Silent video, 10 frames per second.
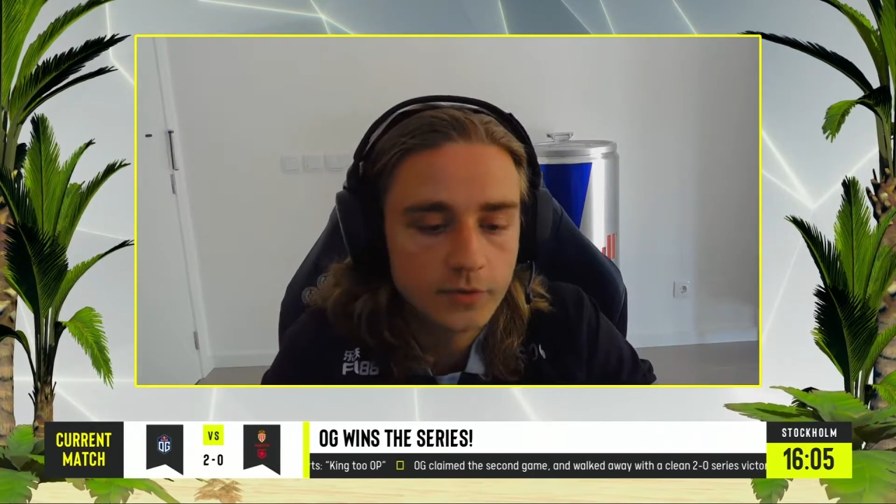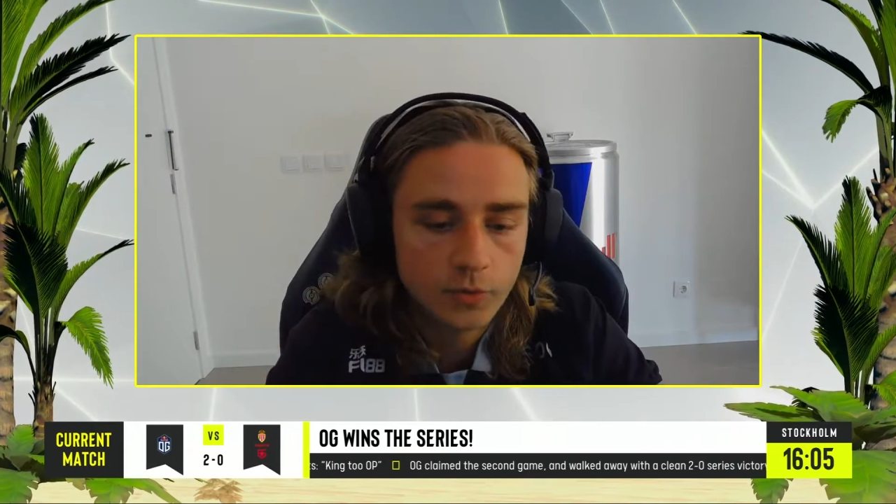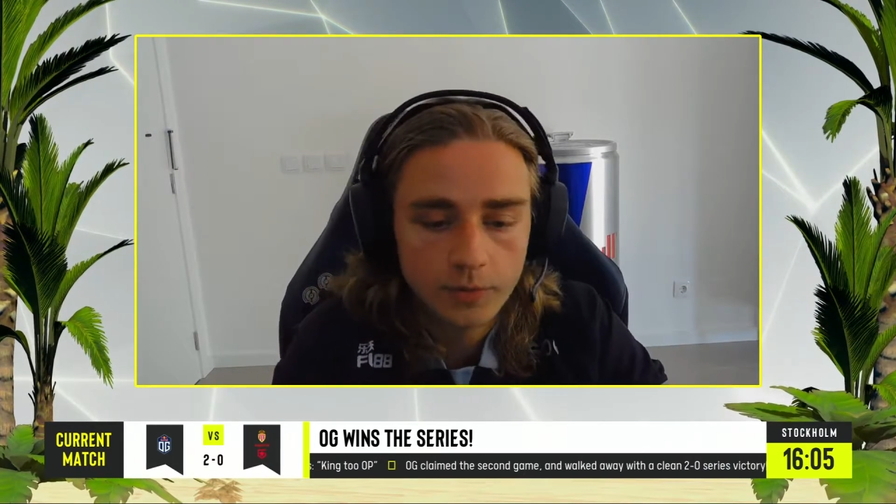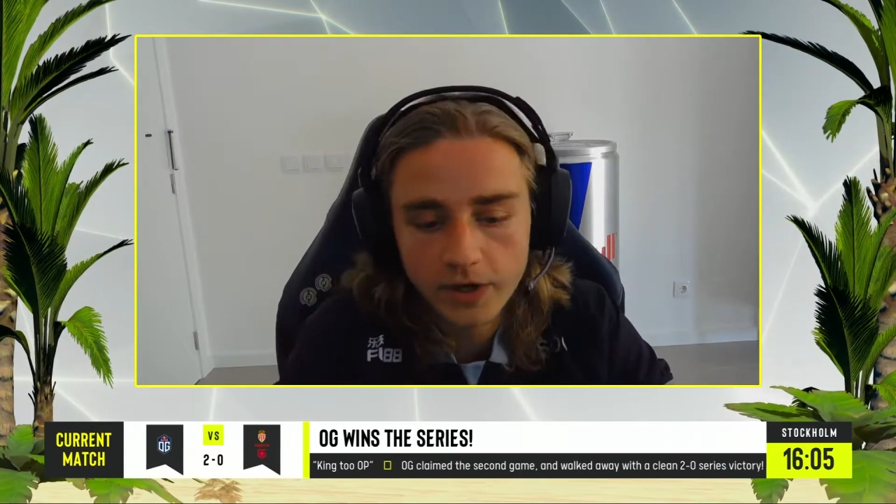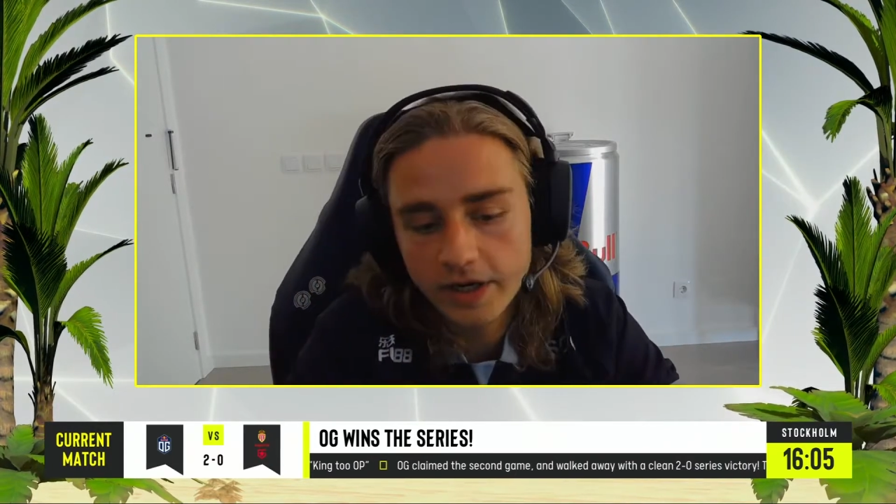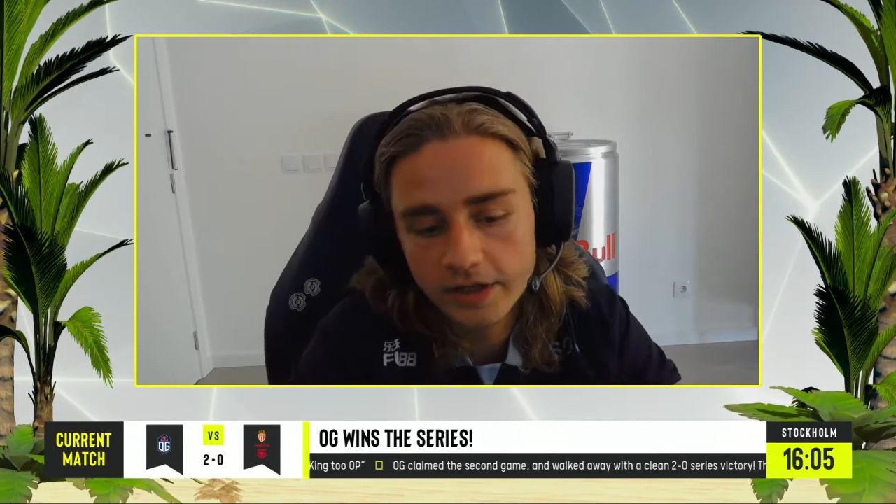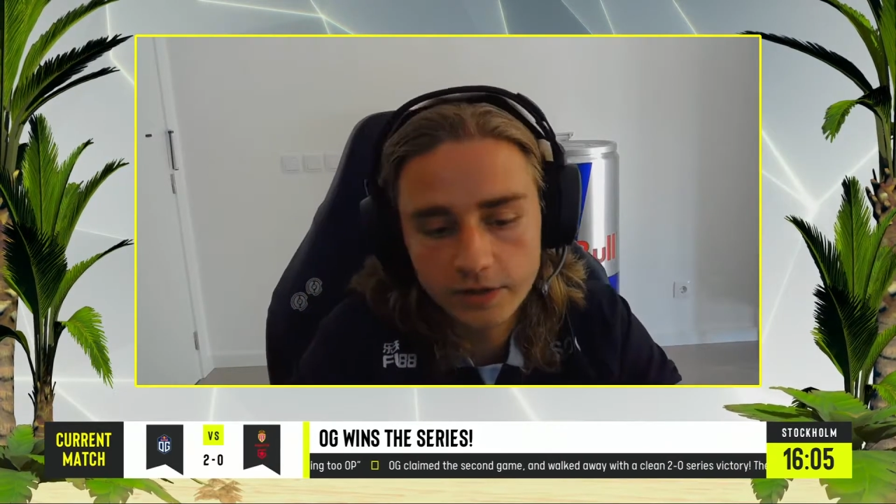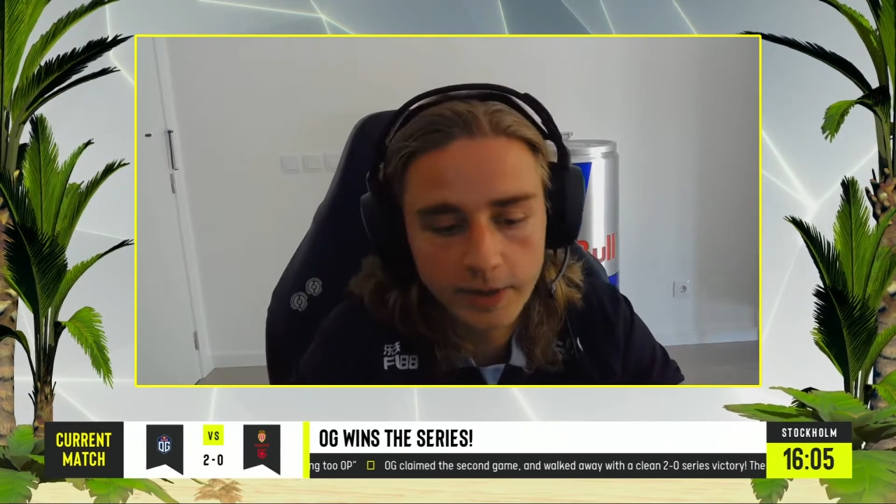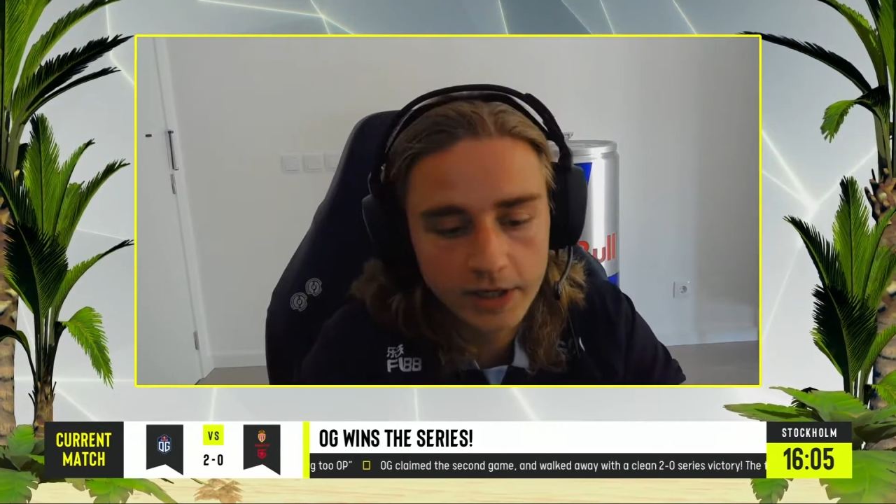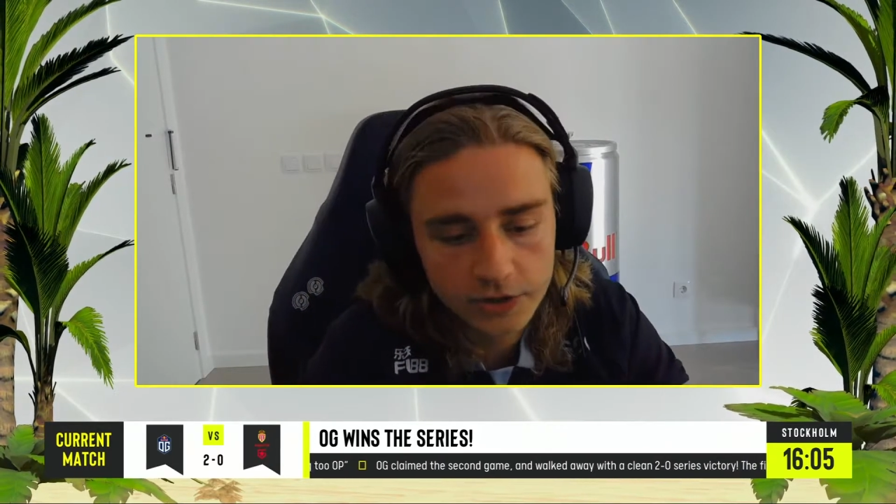and were playing at
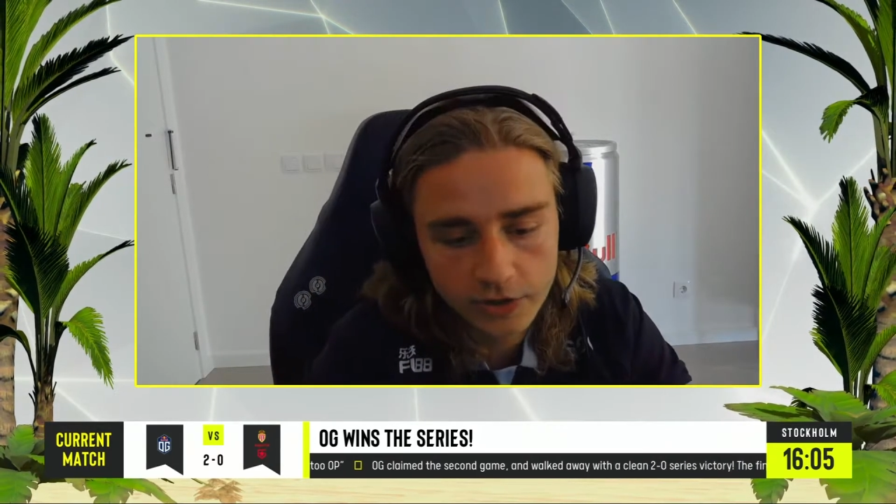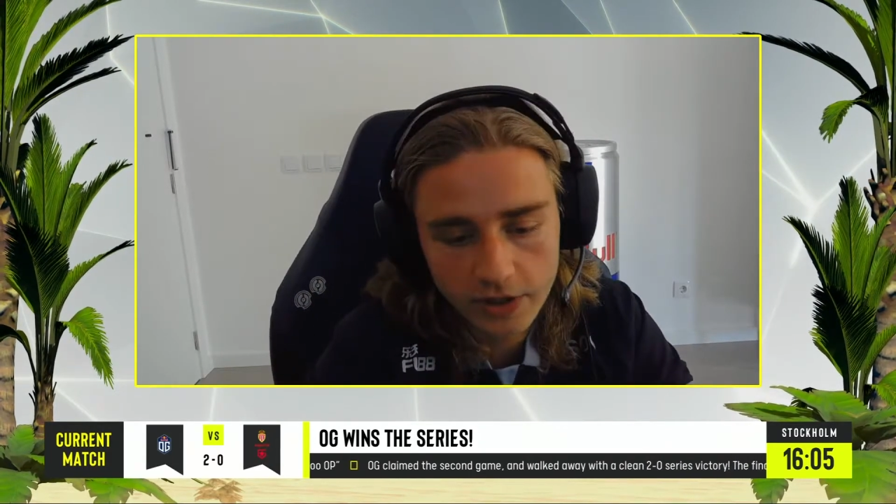the major,